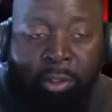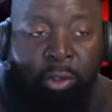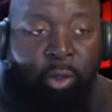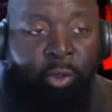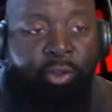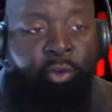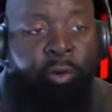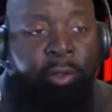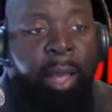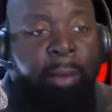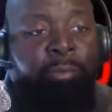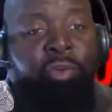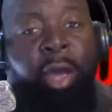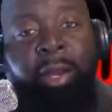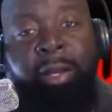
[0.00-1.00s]
You know, so because
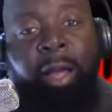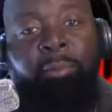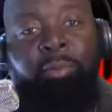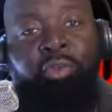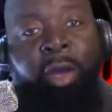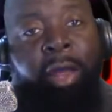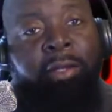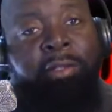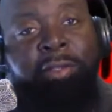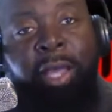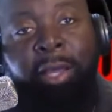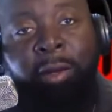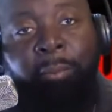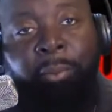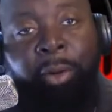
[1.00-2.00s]
I'm trying to save the